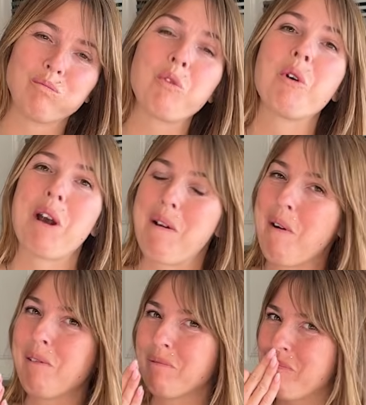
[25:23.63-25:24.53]
Okay,
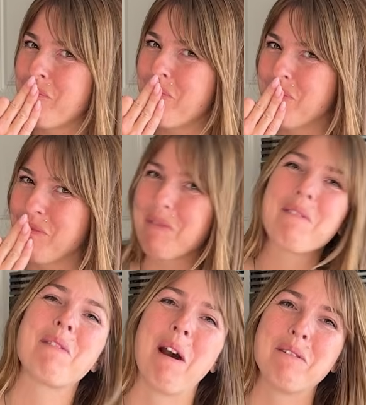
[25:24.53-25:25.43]

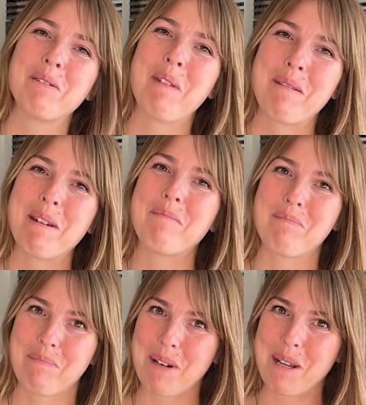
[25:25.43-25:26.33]
that was maybe a
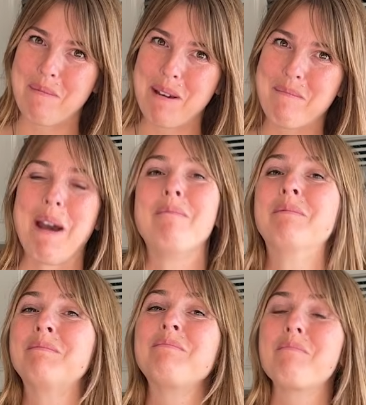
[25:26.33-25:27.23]
pretty big bite,
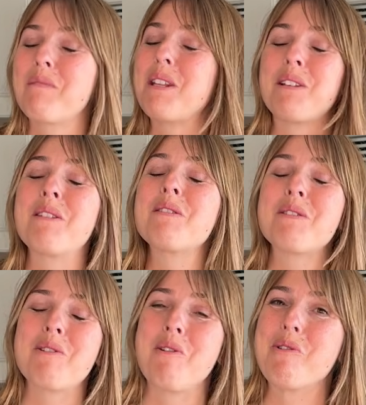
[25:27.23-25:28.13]
but this is
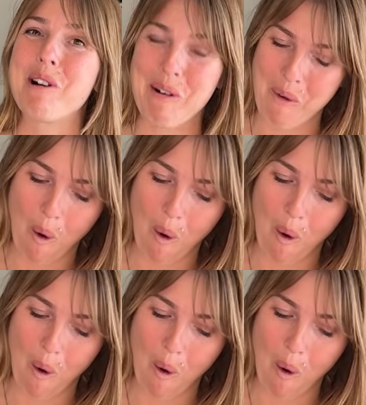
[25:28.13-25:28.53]
so good.